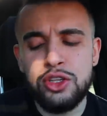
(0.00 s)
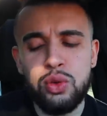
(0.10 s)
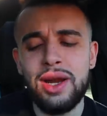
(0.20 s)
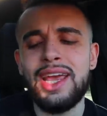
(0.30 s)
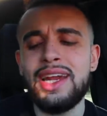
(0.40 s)

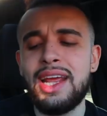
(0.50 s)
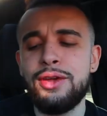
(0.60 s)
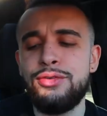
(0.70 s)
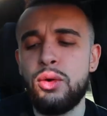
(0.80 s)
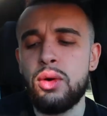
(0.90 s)
twenty-eight
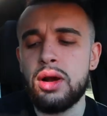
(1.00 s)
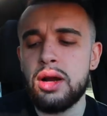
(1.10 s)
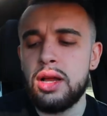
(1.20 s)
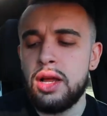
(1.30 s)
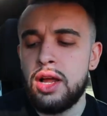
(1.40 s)

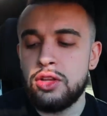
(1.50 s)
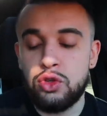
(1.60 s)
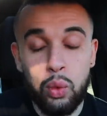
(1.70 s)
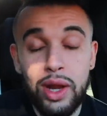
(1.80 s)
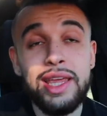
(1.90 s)
eighty-four,
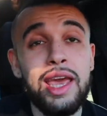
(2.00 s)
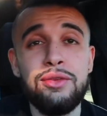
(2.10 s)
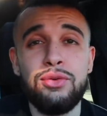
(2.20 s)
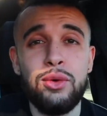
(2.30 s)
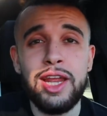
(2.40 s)

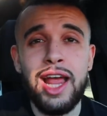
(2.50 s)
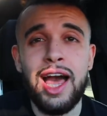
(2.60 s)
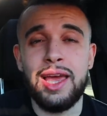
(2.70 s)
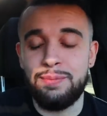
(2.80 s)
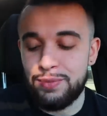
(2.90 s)
twenty-eight
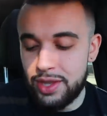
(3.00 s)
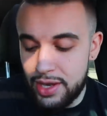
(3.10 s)
forty-nine.